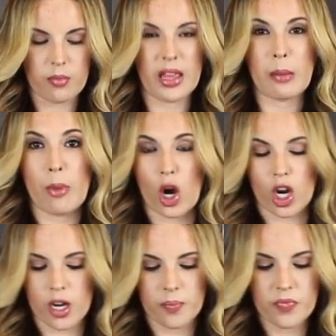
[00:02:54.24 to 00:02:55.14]
like
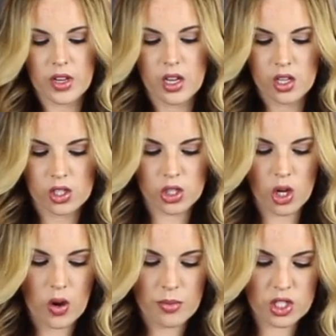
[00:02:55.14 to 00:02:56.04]
bar.
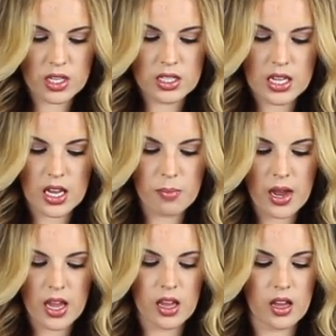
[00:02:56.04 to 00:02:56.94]
So I'm just going to take
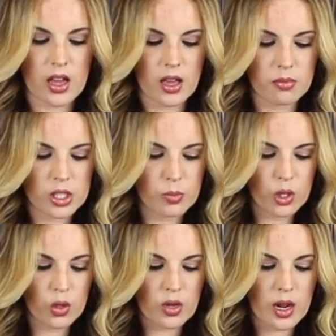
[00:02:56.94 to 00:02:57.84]
my
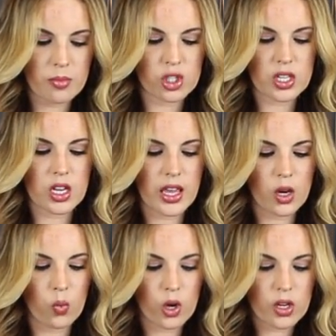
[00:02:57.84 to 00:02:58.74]
spoon and I'm just going to
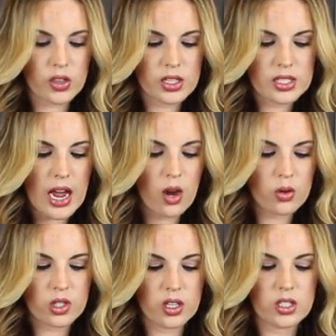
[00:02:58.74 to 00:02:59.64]
like work this
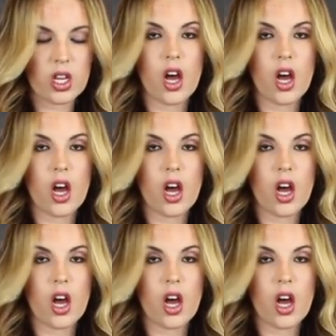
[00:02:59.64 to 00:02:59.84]
out till it's